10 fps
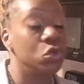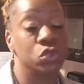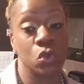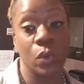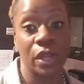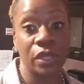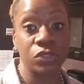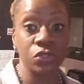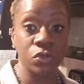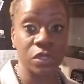So what I
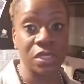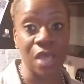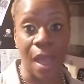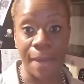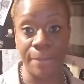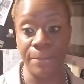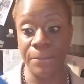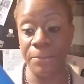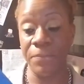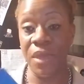do is I
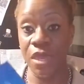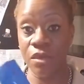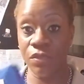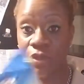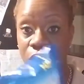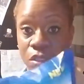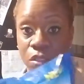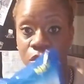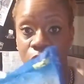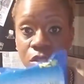bake these
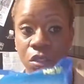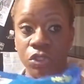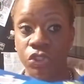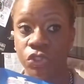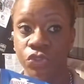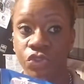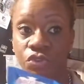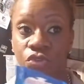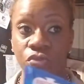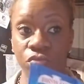until
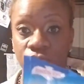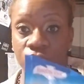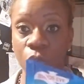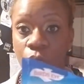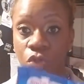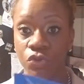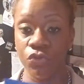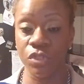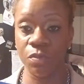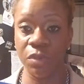they're somewhat
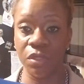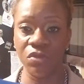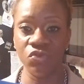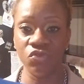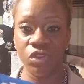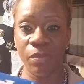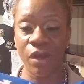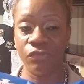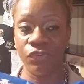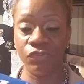crispy, usually
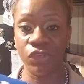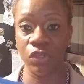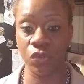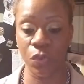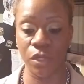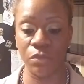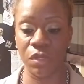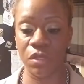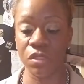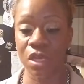about 15-20
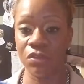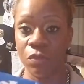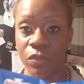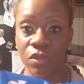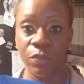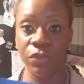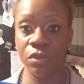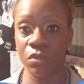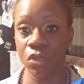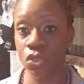minutes. I either put
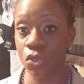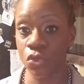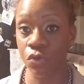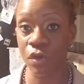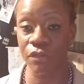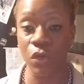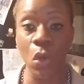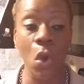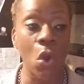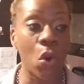them in the toaster oven
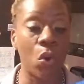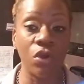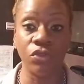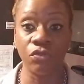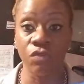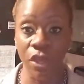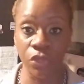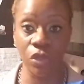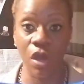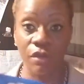or in the
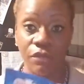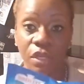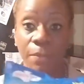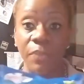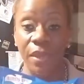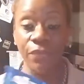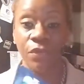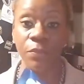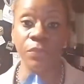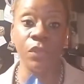regular oven. I bake
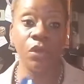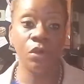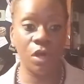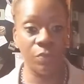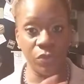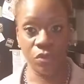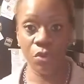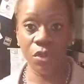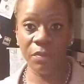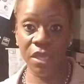them, I put them
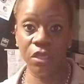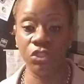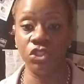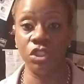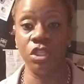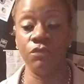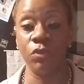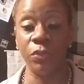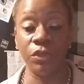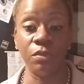on a baking sheet. If
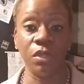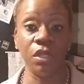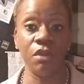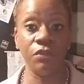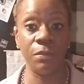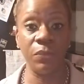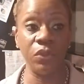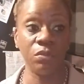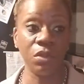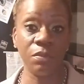you put them in the oven,
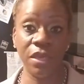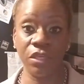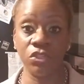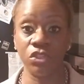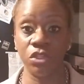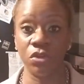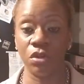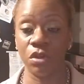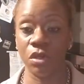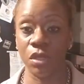put them in a baking sheet on a